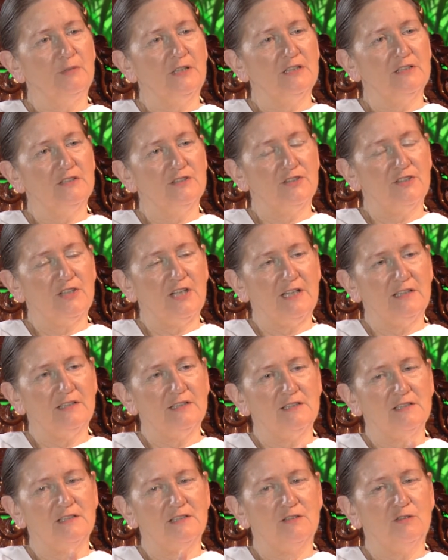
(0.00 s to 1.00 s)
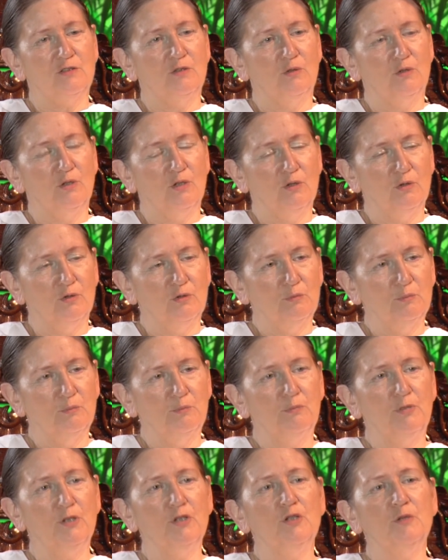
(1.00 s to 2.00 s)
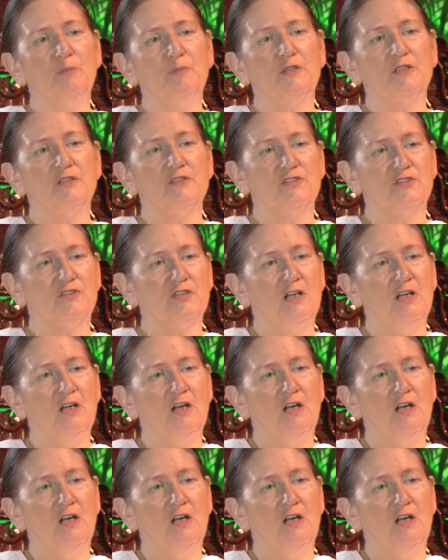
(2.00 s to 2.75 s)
because that is your whole purpose